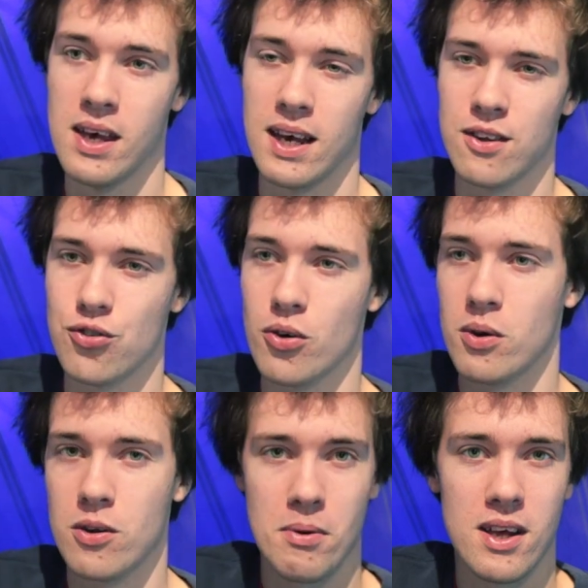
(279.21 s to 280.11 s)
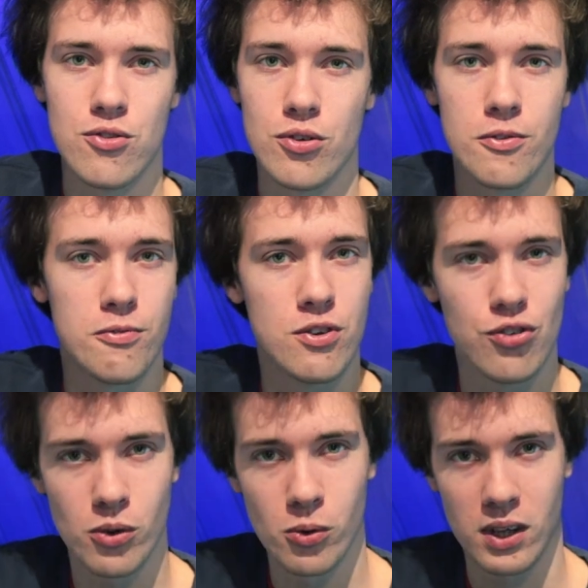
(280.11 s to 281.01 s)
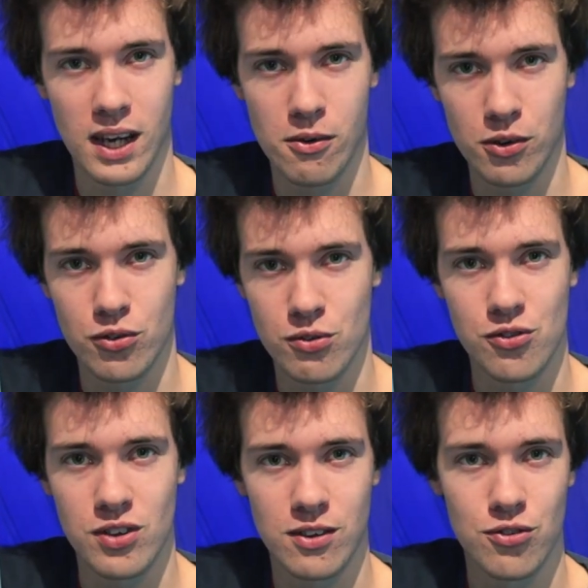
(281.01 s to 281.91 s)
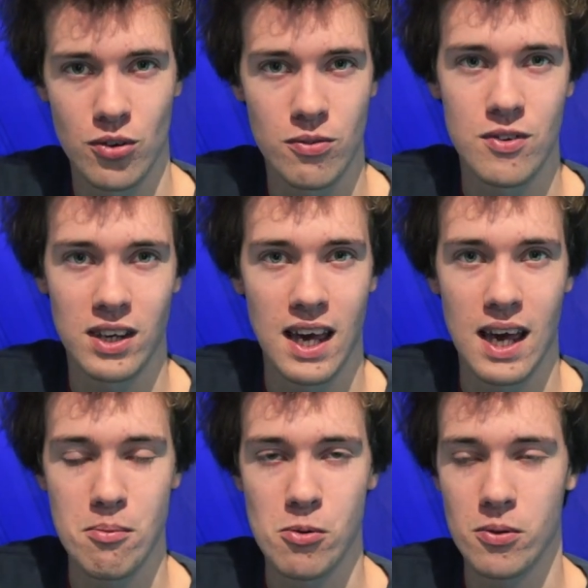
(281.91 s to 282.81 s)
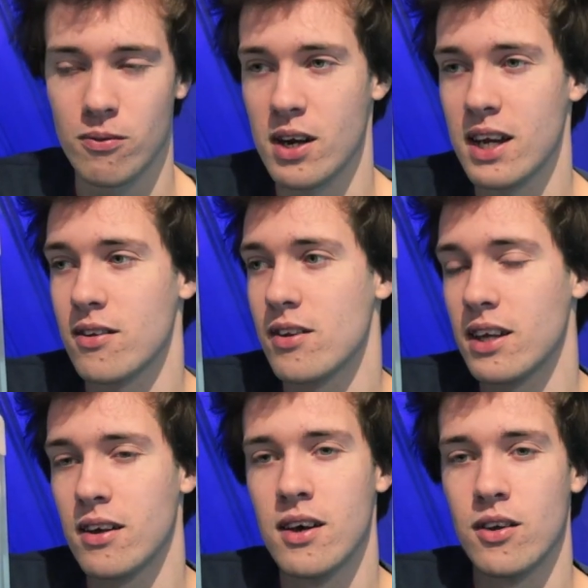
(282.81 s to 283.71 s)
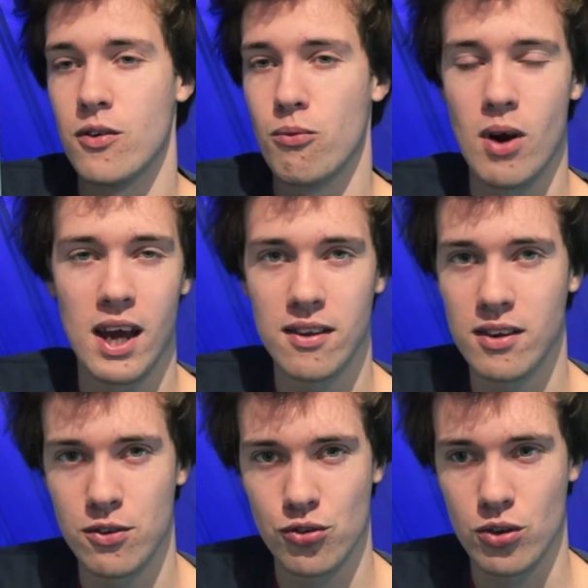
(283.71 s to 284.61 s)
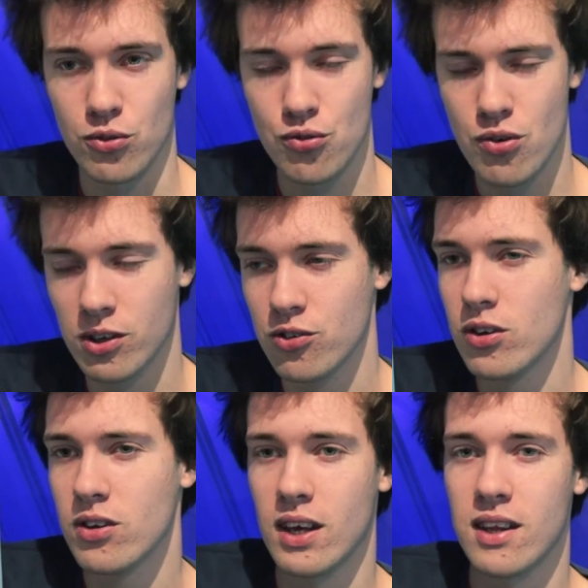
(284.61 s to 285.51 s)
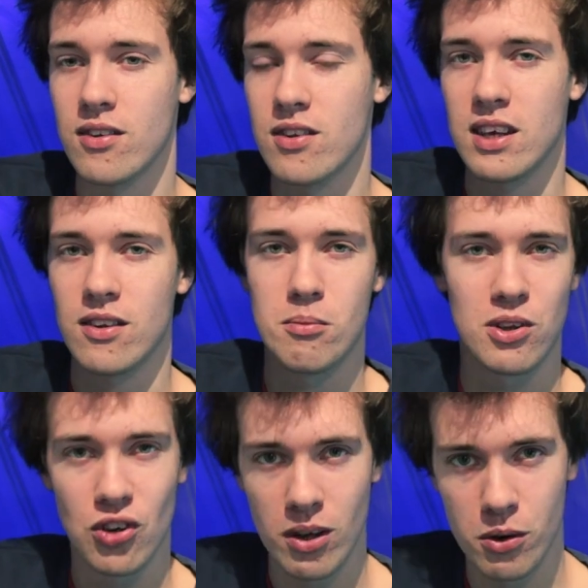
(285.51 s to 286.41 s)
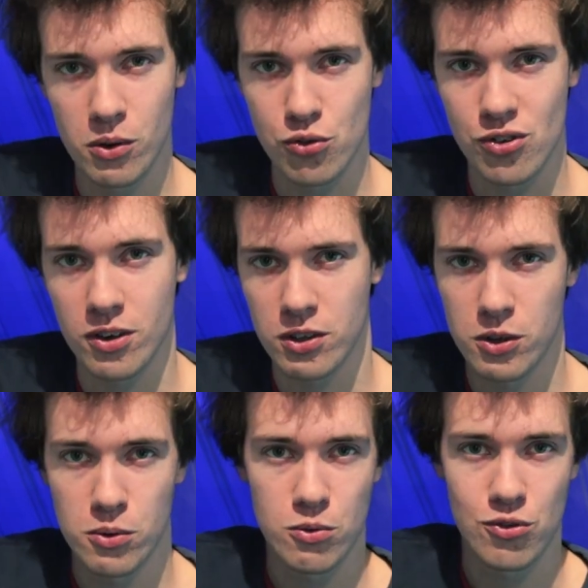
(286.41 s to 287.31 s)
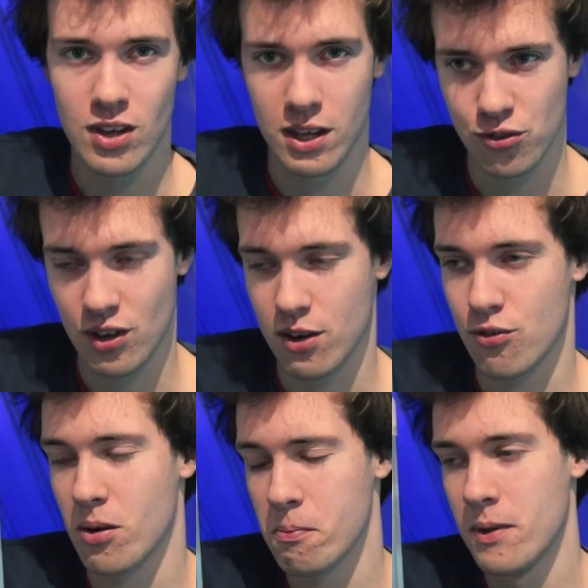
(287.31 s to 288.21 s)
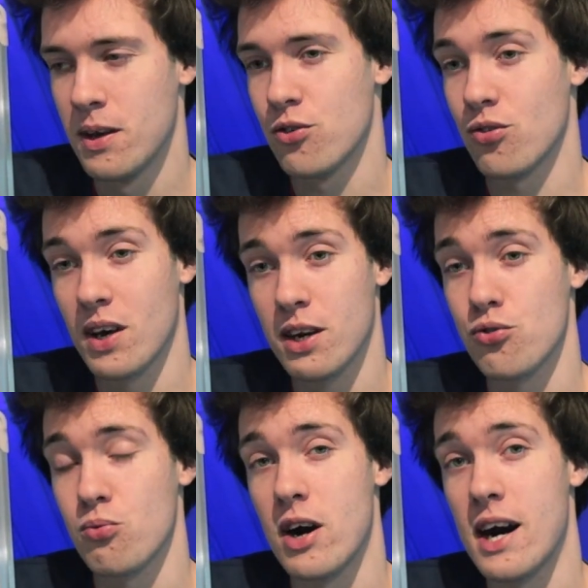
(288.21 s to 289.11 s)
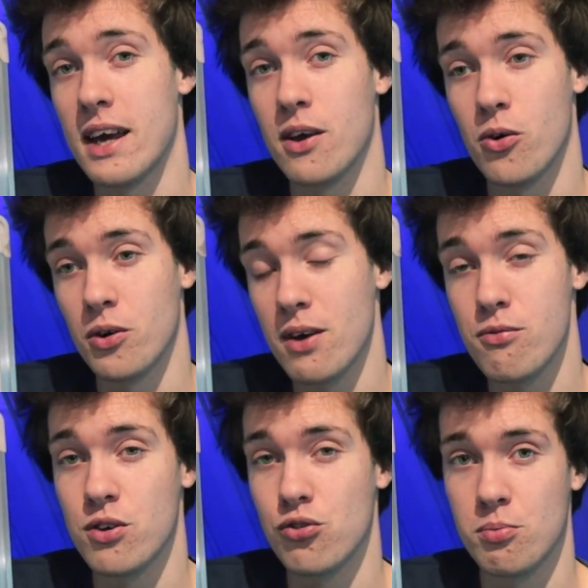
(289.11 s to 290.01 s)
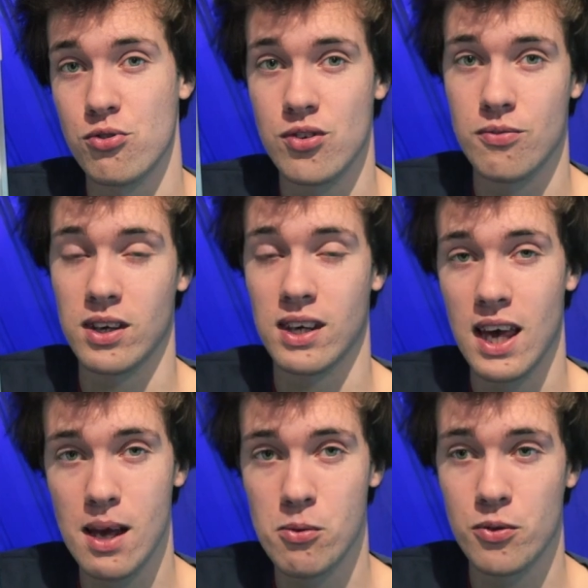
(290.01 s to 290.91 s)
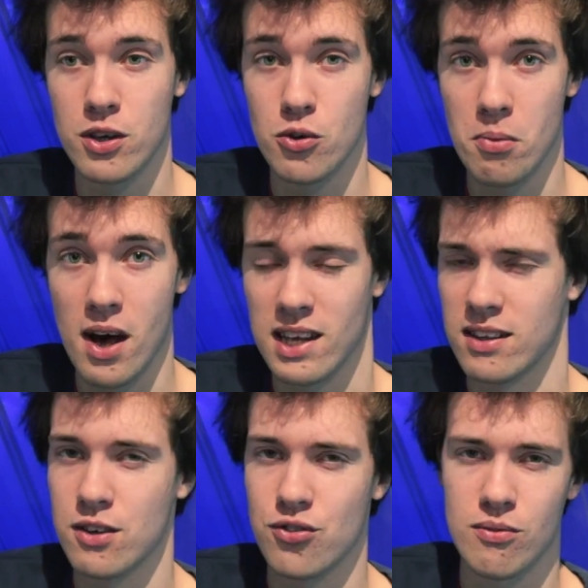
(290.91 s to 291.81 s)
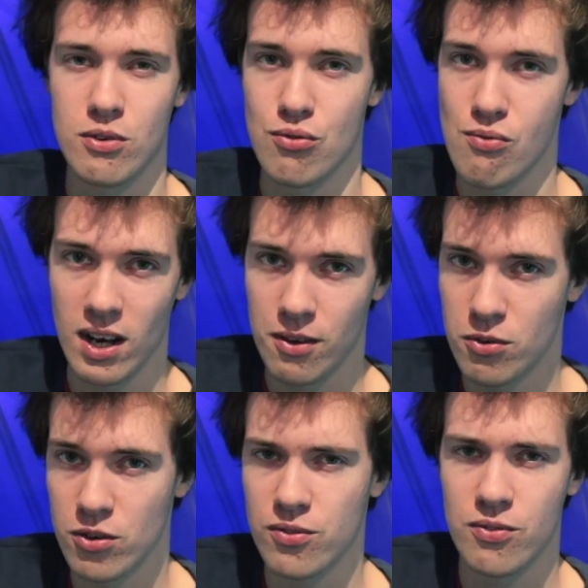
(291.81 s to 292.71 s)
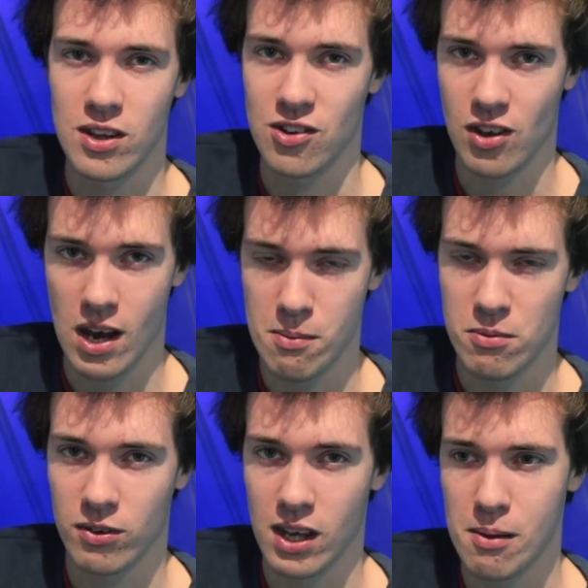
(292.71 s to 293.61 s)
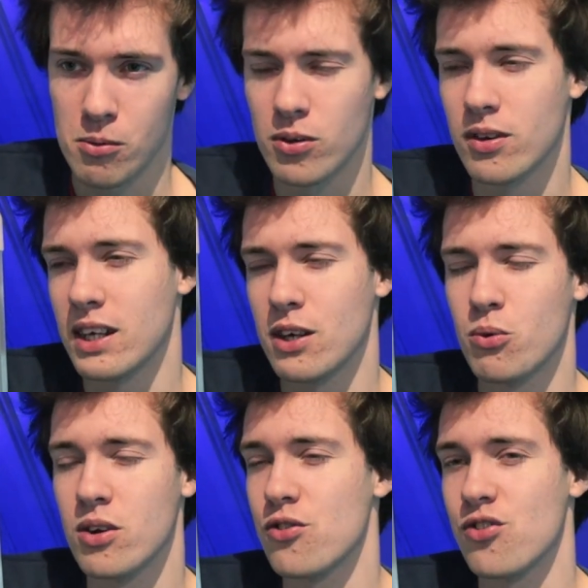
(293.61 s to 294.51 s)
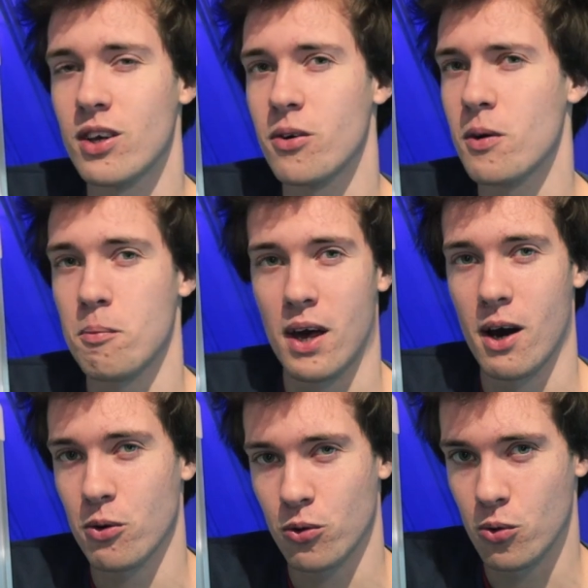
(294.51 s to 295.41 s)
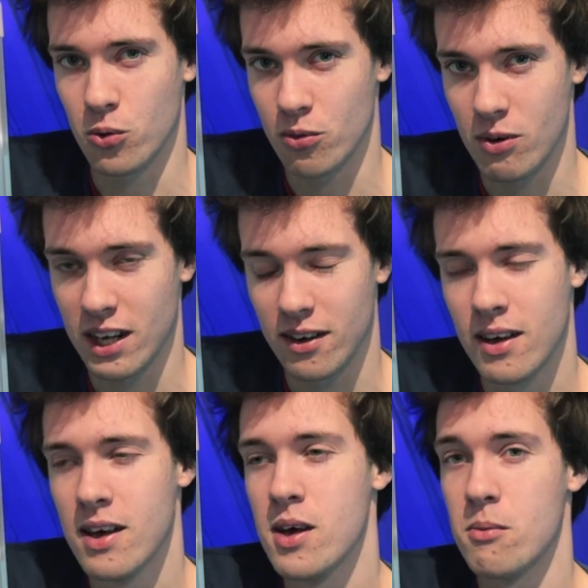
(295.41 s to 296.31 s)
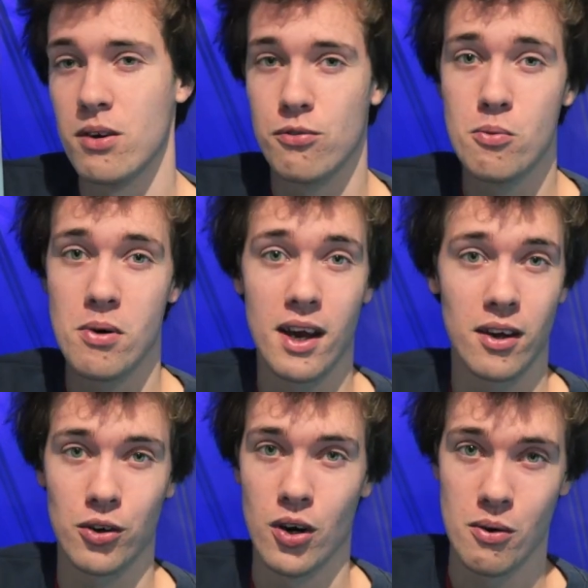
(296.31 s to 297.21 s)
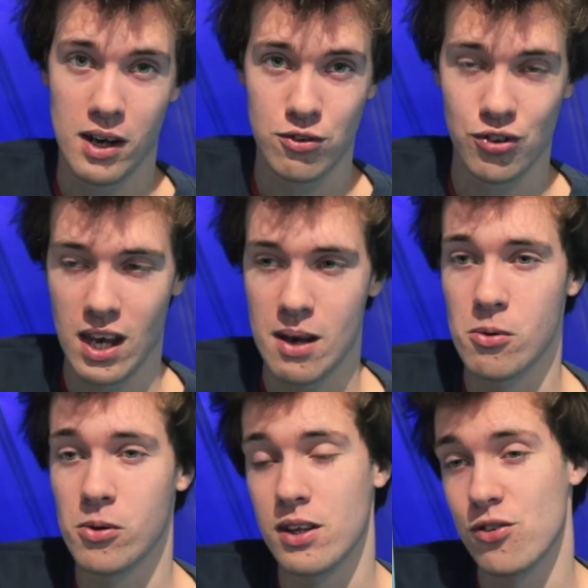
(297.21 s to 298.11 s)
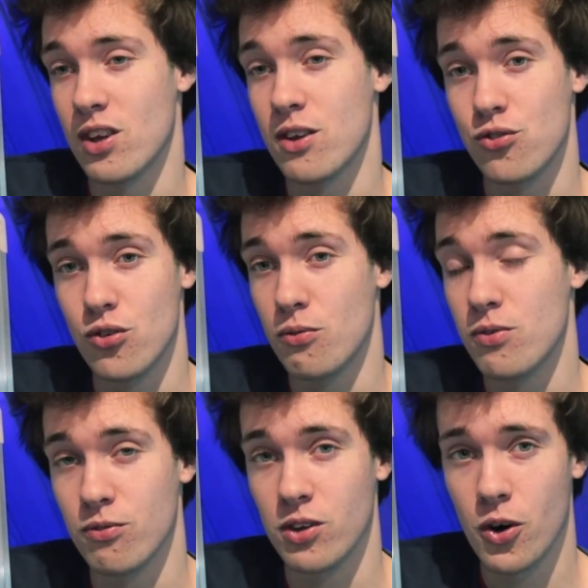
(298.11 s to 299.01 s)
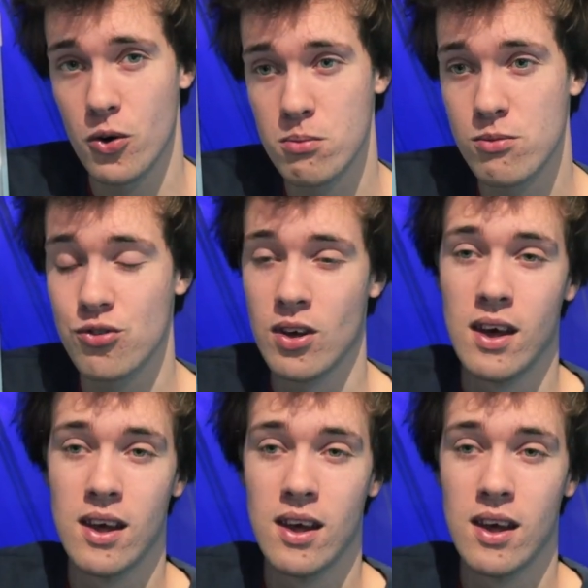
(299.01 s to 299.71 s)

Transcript: And so it depends on the physical characteristics of the cable, right? The way that it's constructed and the materials that are used, etc. So that is why on every specific cable that you buy, at least if it's relevant for the type of cable, like you wouldn't see it on a power cord, right? But if you buy a coax cable, it says, you know, 50 ohms,